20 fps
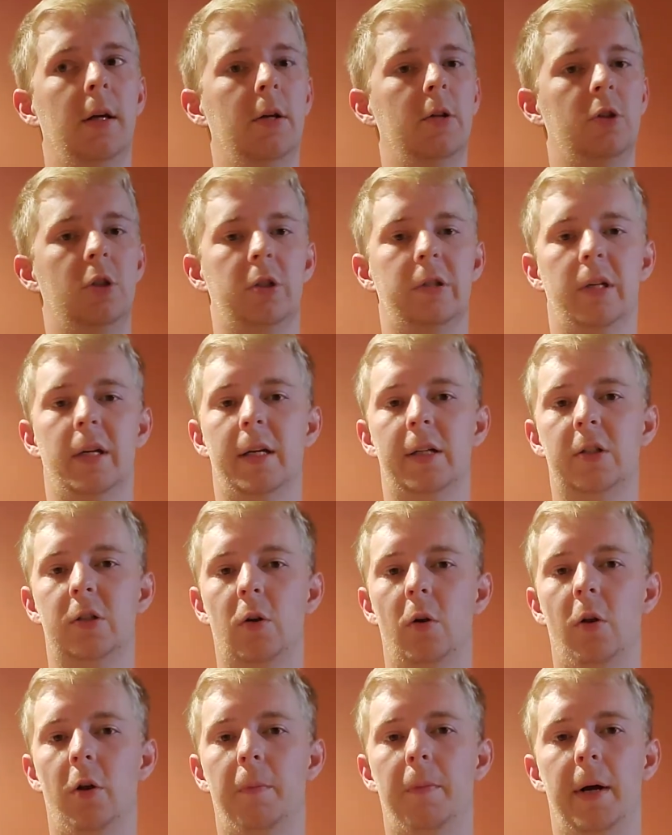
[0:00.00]
Just like
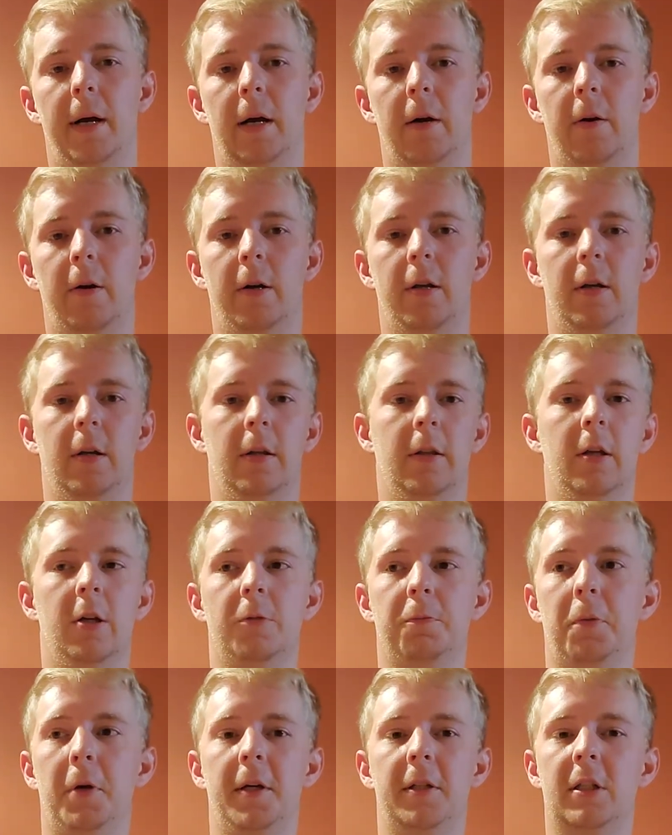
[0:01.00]
solar power, there's
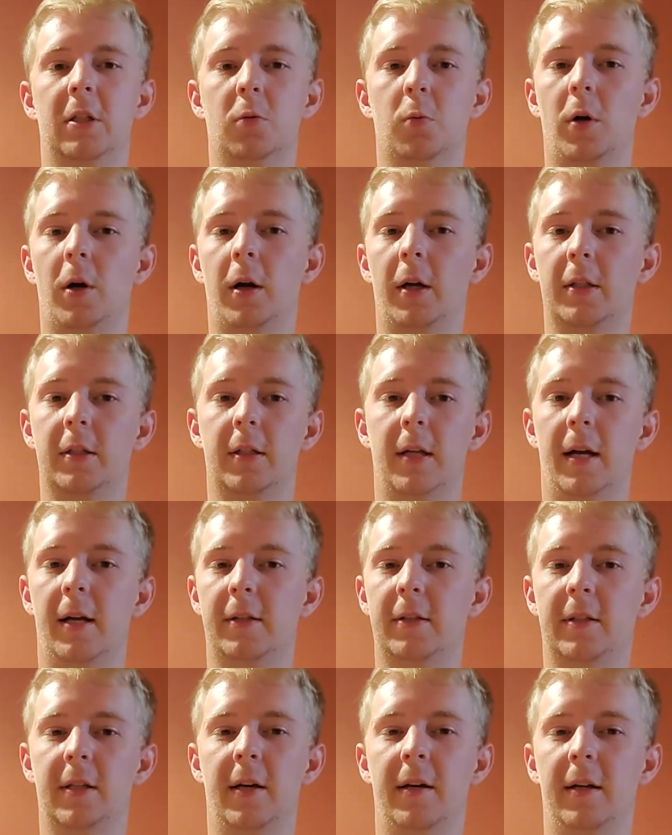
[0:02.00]
places where it's not
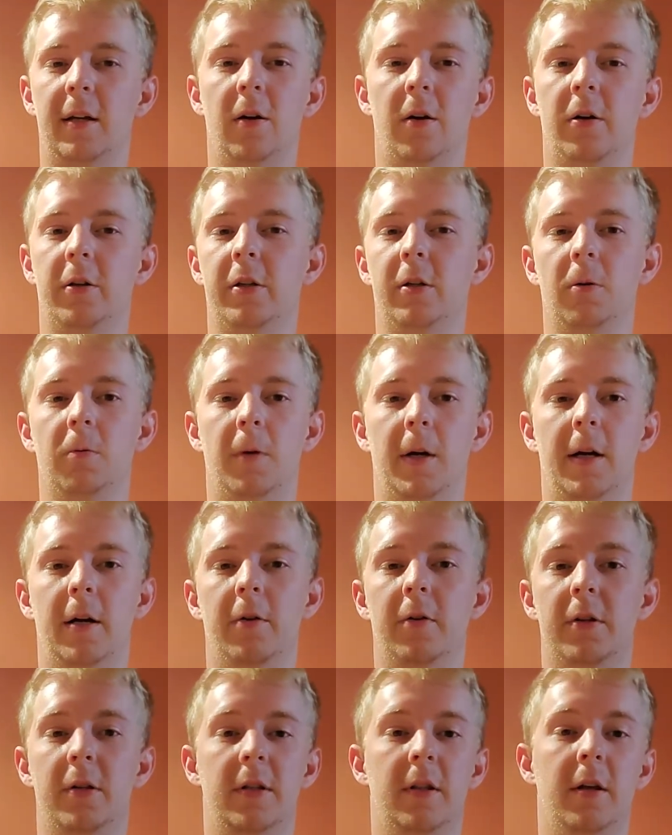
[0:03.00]
sunny all year
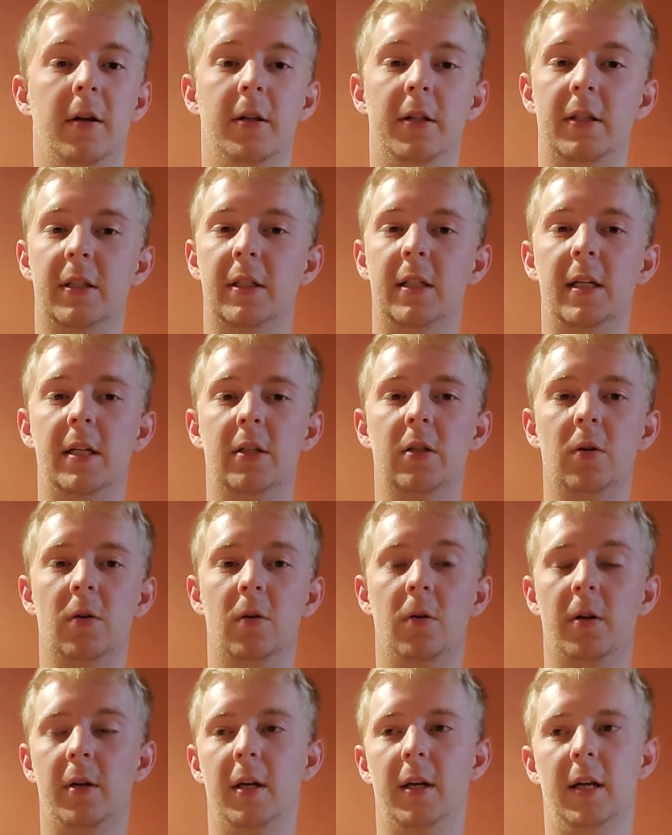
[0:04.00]
round. It's
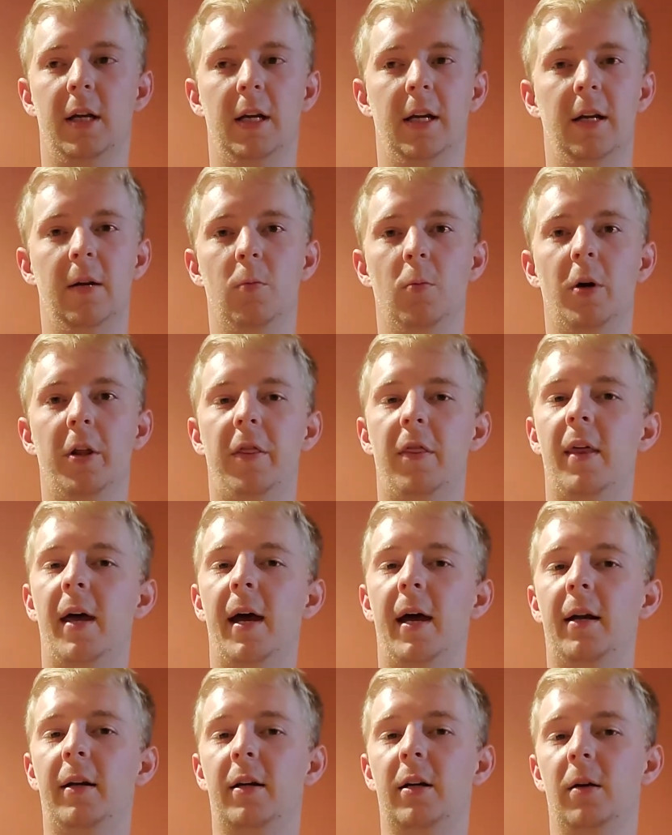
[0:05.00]
seasonal, and with
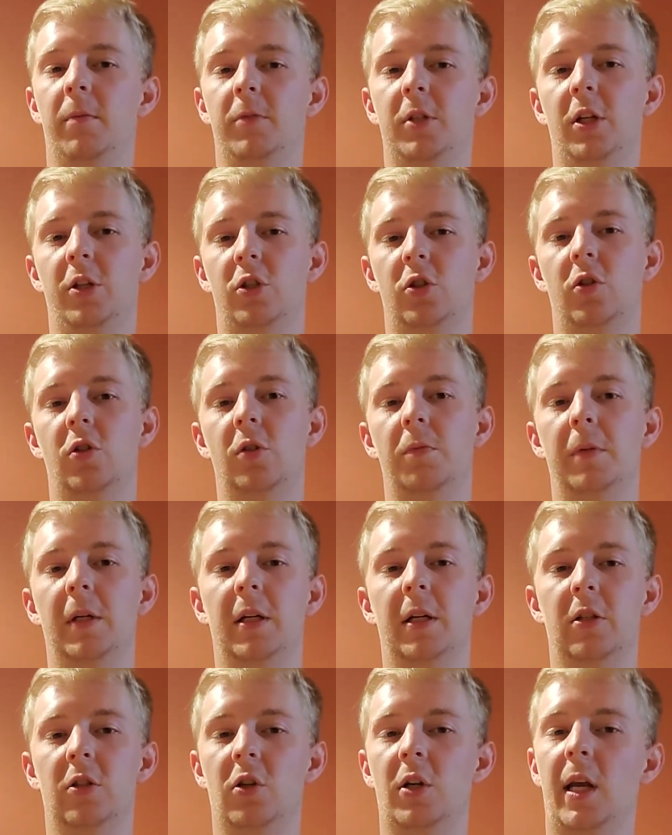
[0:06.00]
that comes issues
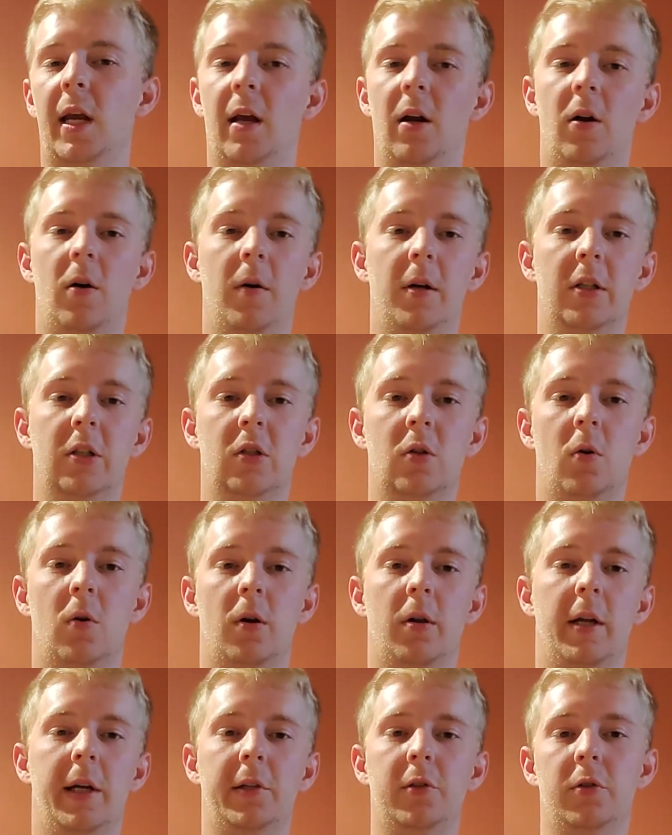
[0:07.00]
because you can't always store
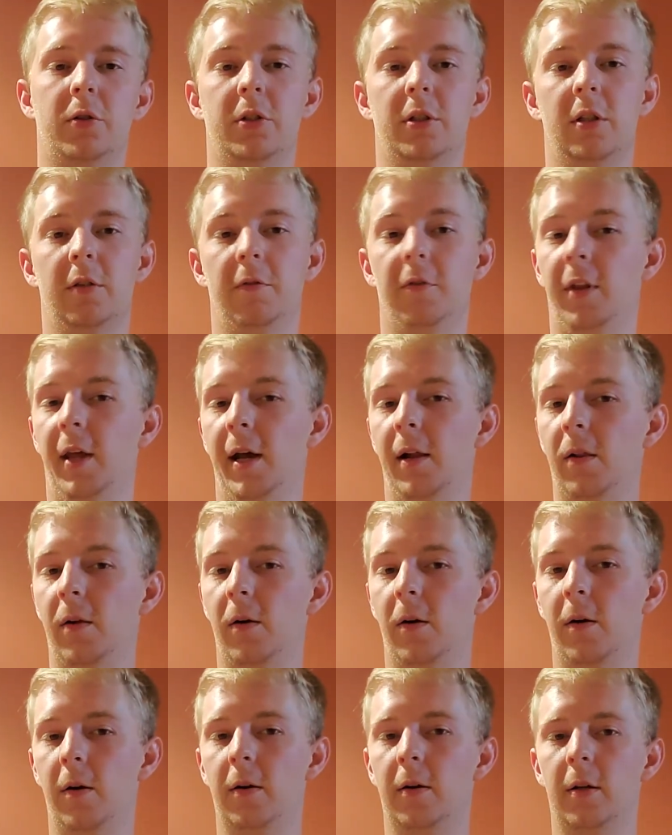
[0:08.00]
electricity for that
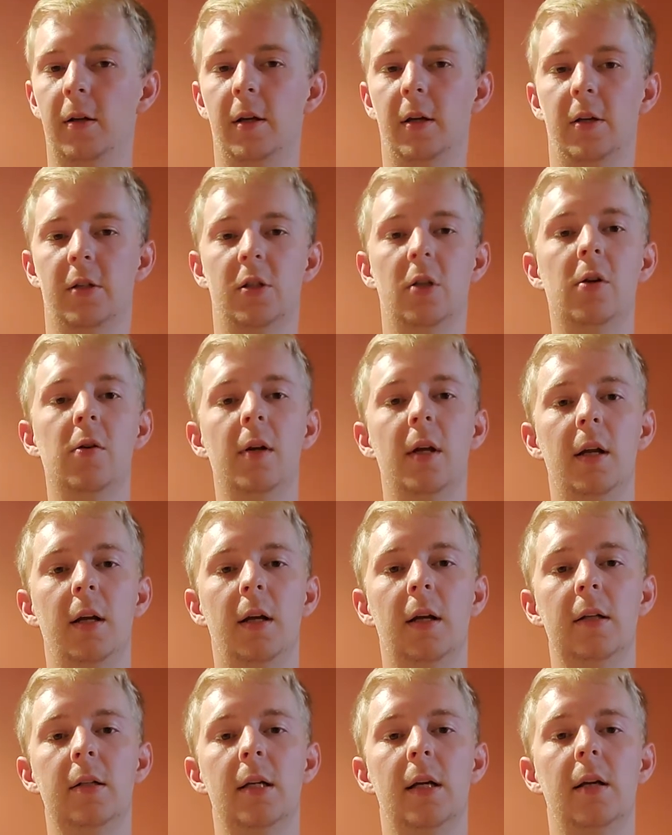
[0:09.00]
long. So you need a
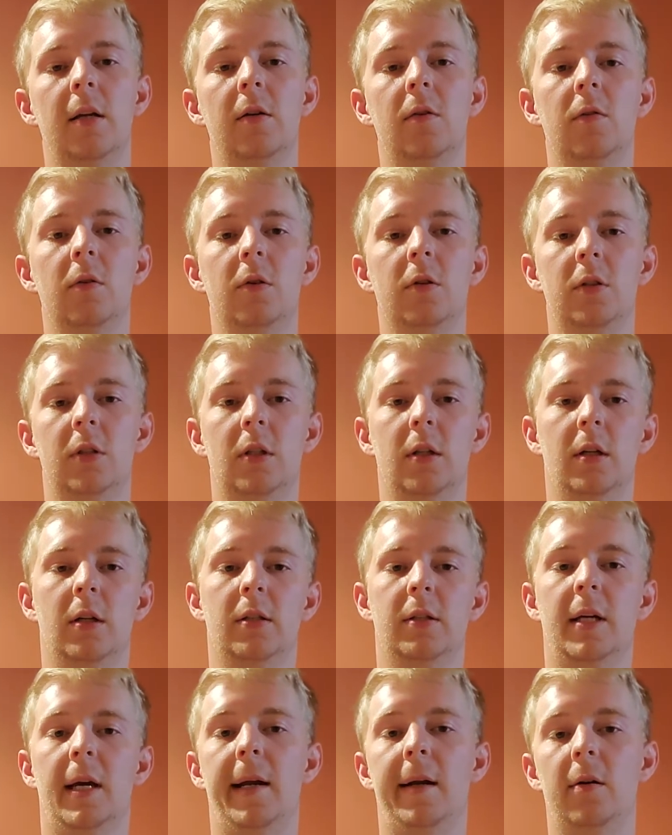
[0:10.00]
continuous
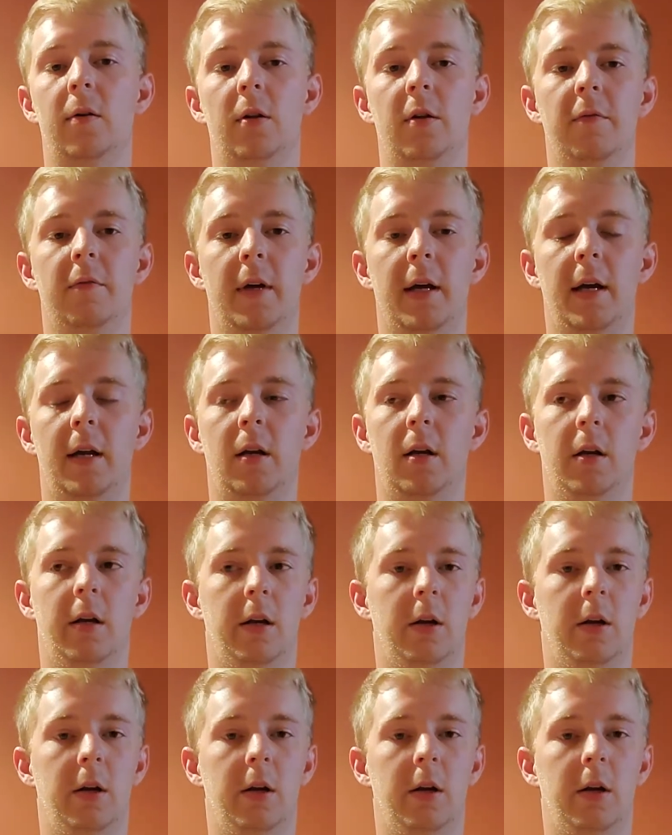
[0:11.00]
cycle of that.